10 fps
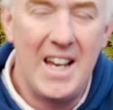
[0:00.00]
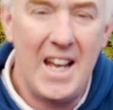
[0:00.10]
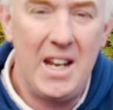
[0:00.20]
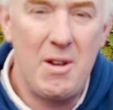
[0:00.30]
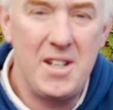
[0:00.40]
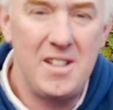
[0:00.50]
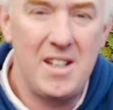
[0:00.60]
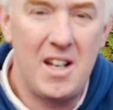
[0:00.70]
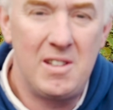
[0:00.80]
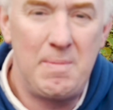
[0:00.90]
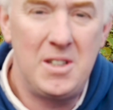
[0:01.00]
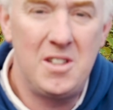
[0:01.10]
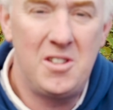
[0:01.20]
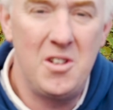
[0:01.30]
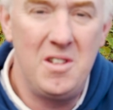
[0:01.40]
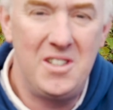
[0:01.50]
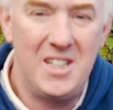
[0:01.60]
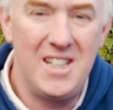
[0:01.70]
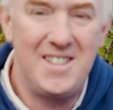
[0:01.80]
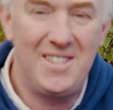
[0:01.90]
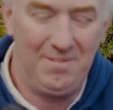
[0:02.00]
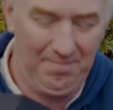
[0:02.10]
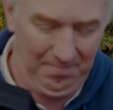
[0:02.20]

Any questions? I'll speak to you soon. Cheers.